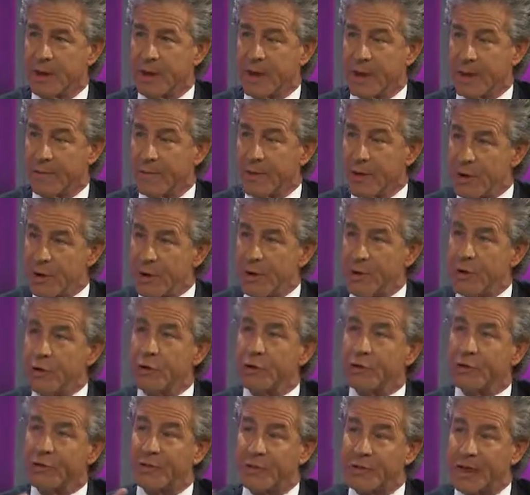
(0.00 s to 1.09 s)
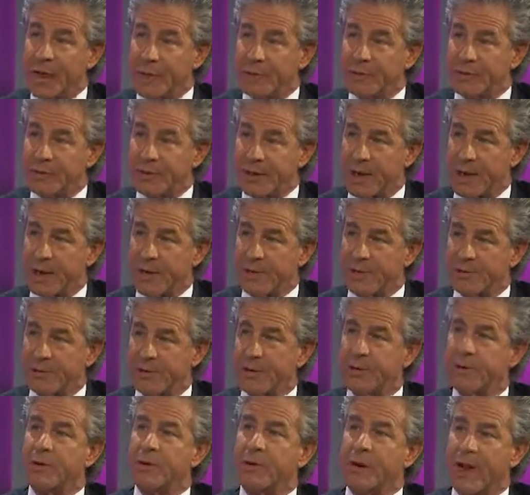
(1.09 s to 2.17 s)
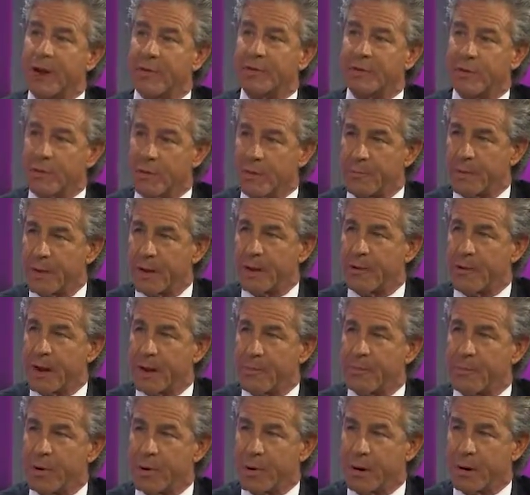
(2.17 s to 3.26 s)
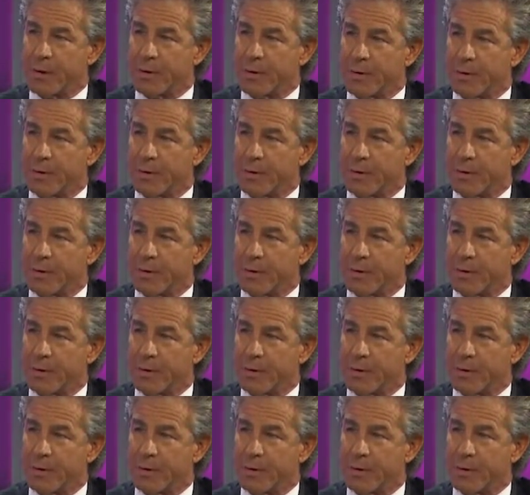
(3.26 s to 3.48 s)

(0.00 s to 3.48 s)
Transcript: And if you could use stem cells, you could actually repair that part.